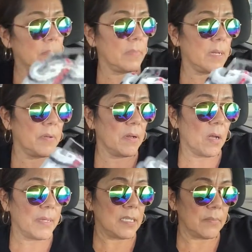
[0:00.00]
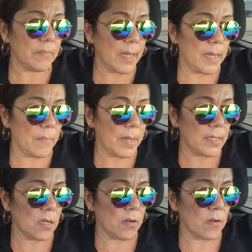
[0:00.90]
but I better call my my my
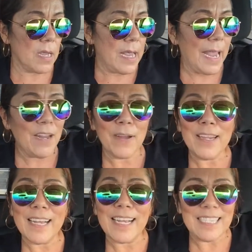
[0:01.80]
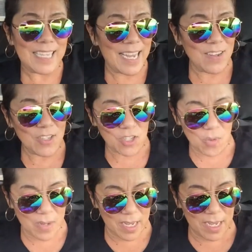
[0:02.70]
daughter. Anyway, you guys, thank you
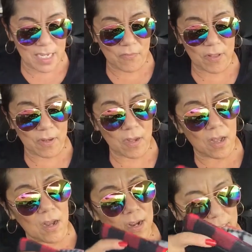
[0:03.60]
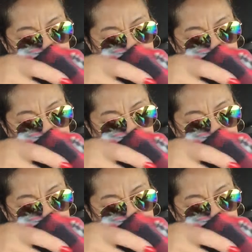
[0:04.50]
so much for the cards